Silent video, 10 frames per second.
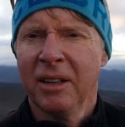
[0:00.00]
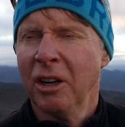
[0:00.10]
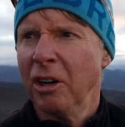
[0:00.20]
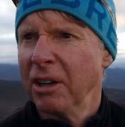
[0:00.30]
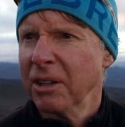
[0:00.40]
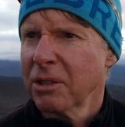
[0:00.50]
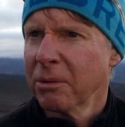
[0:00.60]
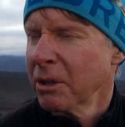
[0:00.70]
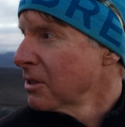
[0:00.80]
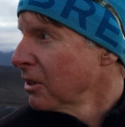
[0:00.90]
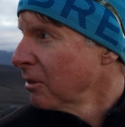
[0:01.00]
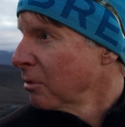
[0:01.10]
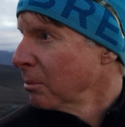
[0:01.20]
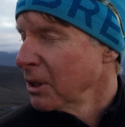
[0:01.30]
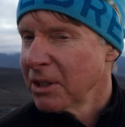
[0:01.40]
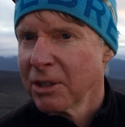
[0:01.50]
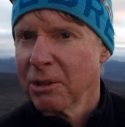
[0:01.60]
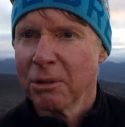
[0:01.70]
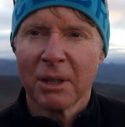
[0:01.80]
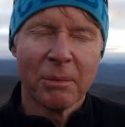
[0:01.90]
Alright, it's almost time for me
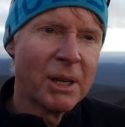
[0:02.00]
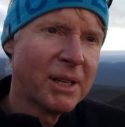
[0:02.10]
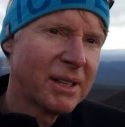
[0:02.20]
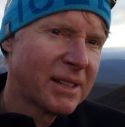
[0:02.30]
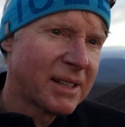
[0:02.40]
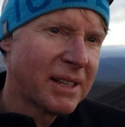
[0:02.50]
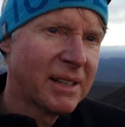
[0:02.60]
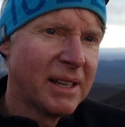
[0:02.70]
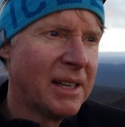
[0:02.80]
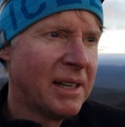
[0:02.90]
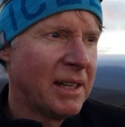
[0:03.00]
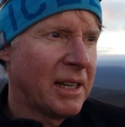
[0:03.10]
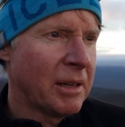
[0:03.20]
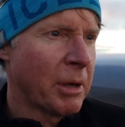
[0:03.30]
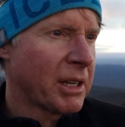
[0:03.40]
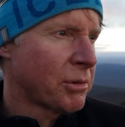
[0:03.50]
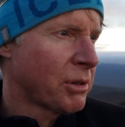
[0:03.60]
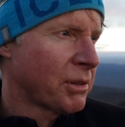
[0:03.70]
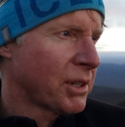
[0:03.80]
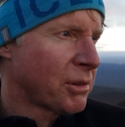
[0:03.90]
to head back to where
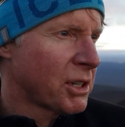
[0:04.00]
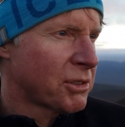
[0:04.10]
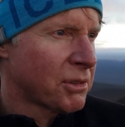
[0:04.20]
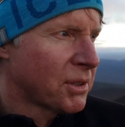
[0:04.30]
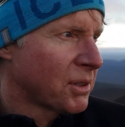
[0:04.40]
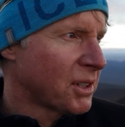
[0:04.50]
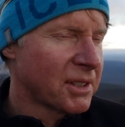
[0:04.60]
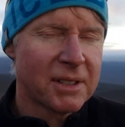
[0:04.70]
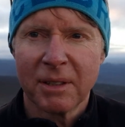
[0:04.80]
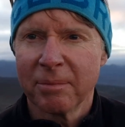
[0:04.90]
I'm going to crash for the night.